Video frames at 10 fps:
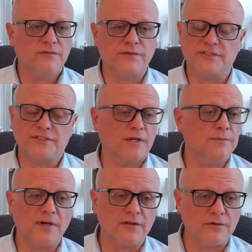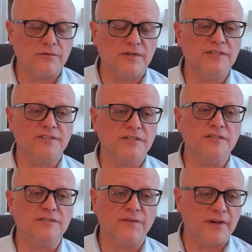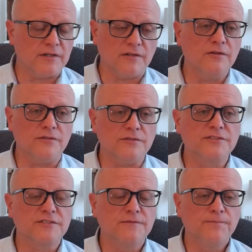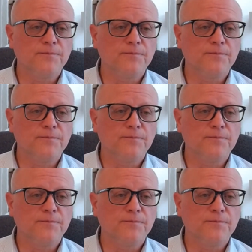for some unknown reason, is very loose,